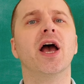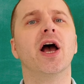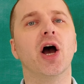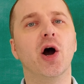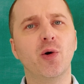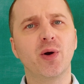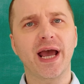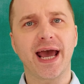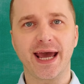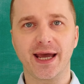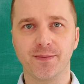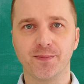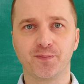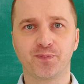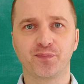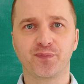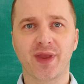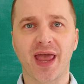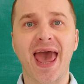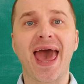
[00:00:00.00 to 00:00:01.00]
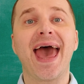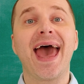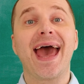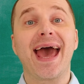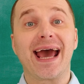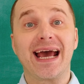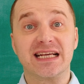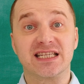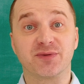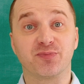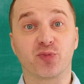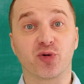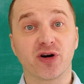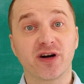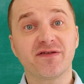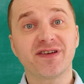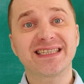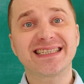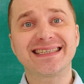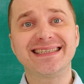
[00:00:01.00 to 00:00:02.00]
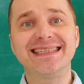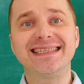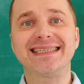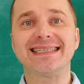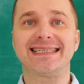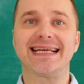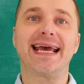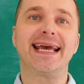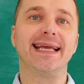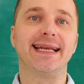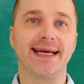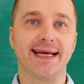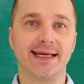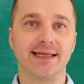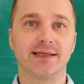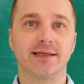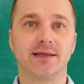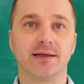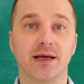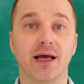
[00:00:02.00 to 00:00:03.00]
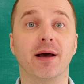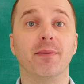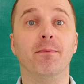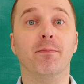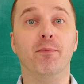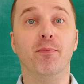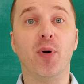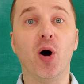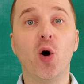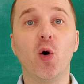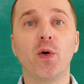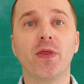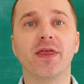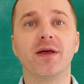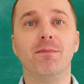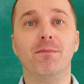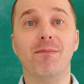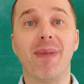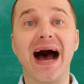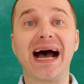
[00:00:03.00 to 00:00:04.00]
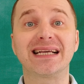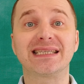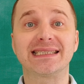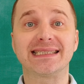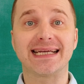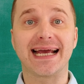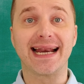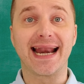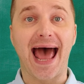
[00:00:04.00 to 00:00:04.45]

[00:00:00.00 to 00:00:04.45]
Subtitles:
Okay. As previously stated, both must and